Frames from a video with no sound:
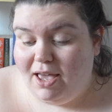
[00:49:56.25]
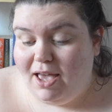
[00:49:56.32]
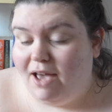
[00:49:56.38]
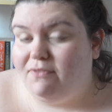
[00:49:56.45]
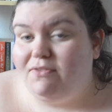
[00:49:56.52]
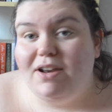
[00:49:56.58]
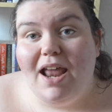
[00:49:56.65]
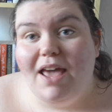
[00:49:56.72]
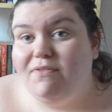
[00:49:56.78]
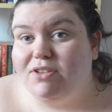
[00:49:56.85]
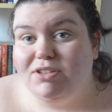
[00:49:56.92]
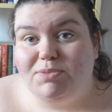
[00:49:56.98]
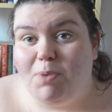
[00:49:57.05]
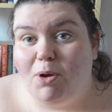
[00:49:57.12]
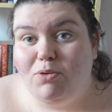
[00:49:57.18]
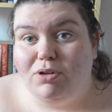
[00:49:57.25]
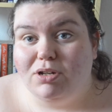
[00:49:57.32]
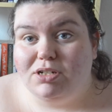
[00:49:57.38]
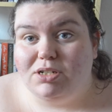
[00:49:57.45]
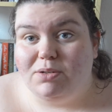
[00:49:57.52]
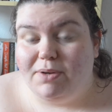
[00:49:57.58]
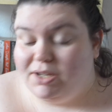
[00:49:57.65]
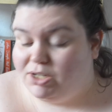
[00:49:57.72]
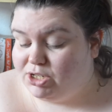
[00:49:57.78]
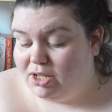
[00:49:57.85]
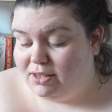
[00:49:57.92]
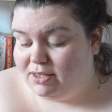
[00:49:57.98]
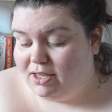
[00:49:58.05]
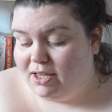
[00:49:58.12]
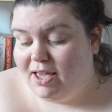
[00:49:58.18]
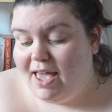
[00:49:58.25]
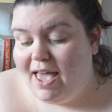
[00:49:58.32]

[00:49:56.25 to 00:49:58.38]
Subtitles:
have never spoken to each other,